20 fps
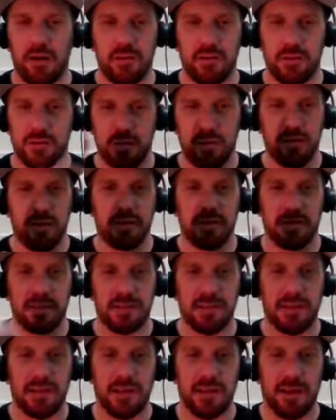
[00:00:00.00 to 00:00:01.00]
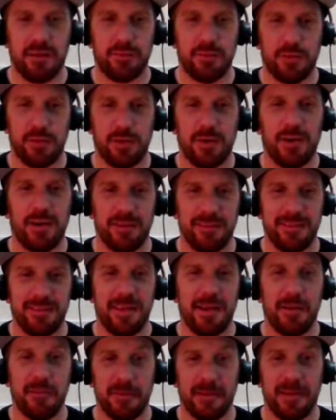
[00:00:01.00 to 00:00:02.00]
As soon as I seen it, I thought, oh,
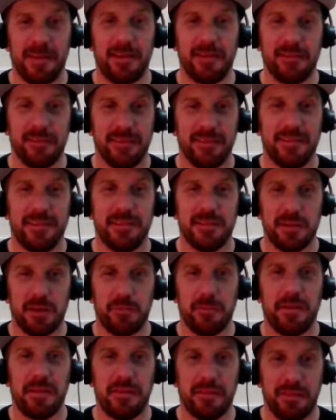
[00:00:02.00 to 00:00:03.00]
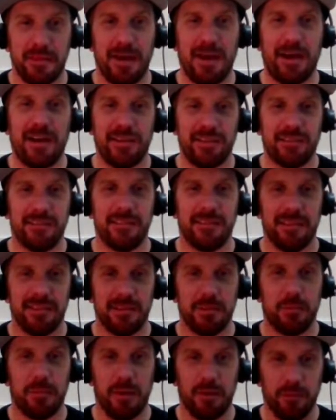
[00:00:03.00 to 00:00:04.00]
there we go. Do you know what I mean? That is
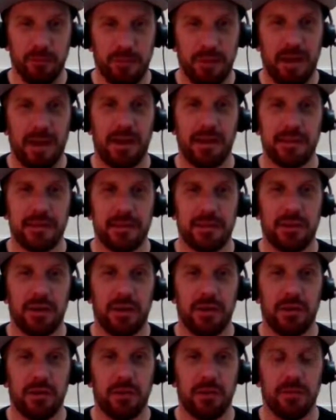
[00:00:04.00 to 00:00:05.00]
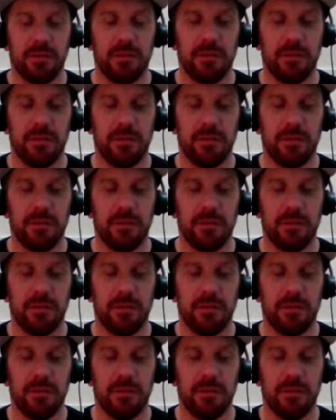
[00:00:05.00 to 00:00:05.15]
a belt. That is a title.